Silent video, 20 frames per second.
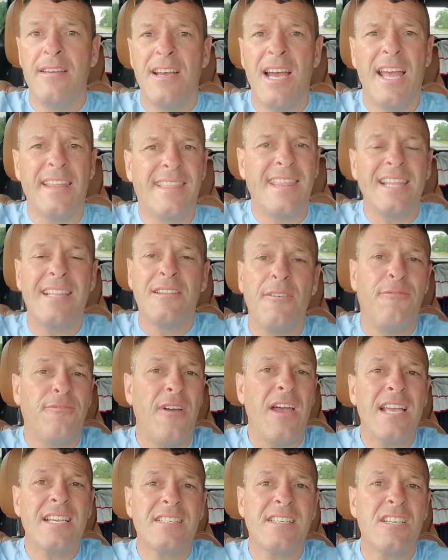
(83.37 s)
I think the
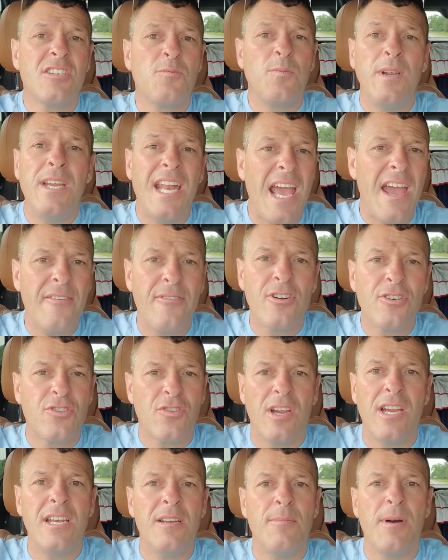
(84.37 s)
fastest we'd ever
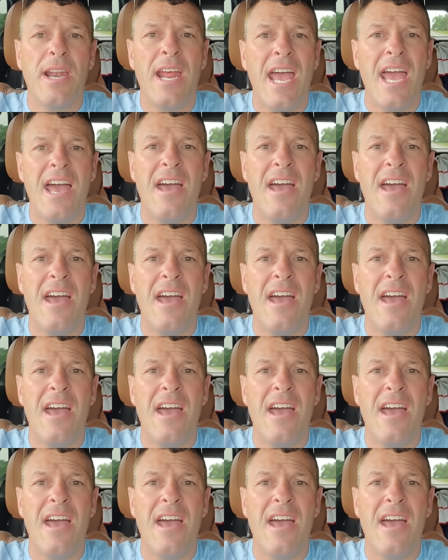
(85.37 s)
trained him on a